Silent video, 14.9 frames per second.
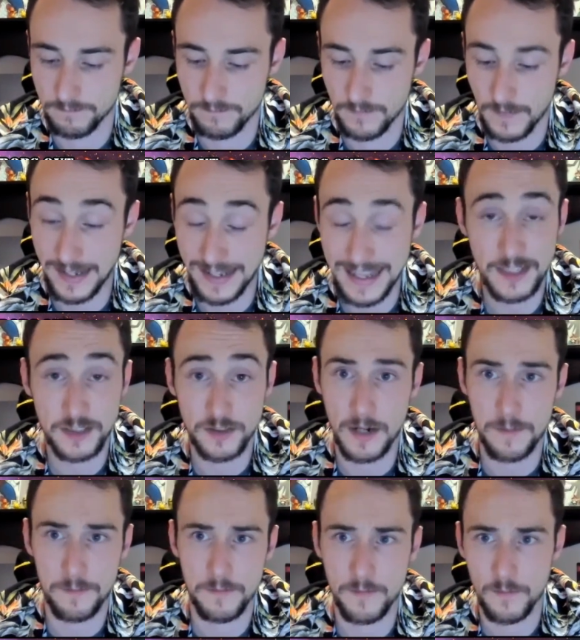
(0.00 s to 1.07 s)
like has
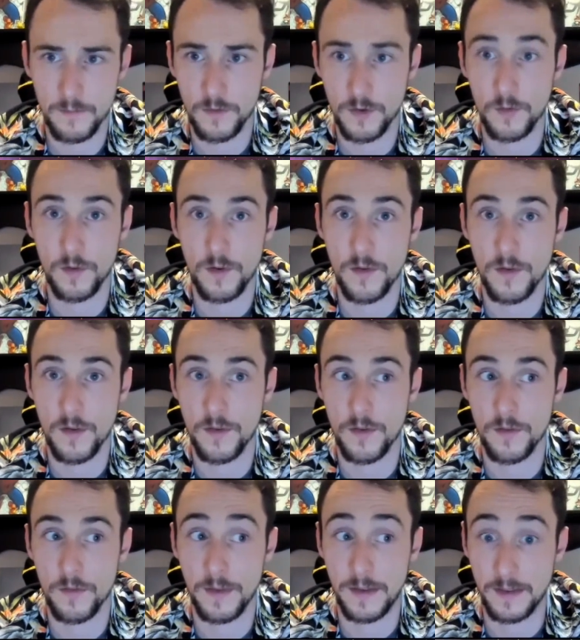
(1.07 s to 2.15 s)
the
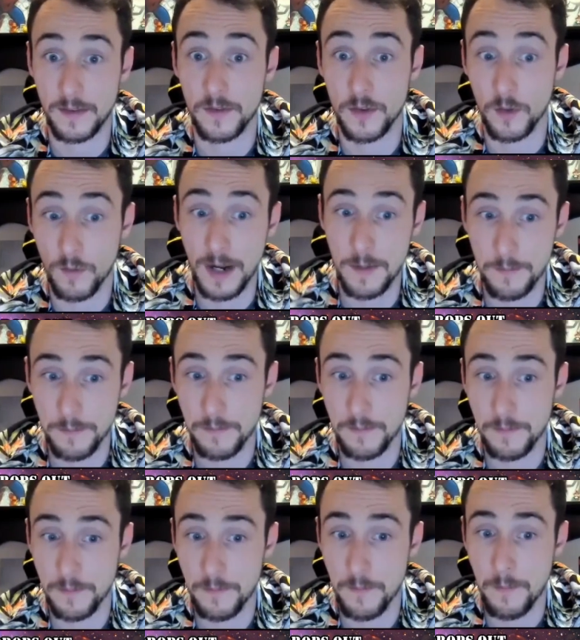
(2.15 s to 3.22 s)
right
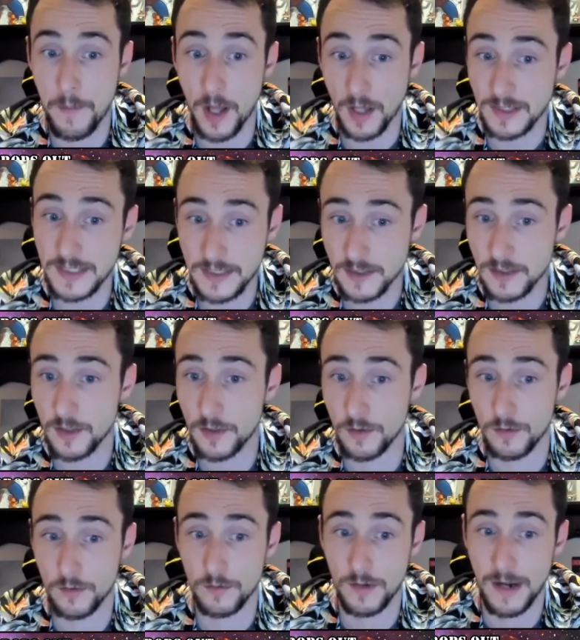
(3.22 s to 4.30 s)
policies,
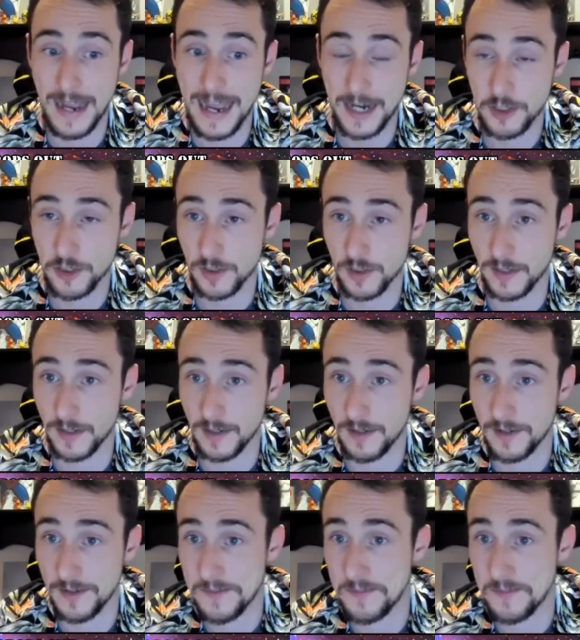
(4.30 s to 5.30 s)
who actually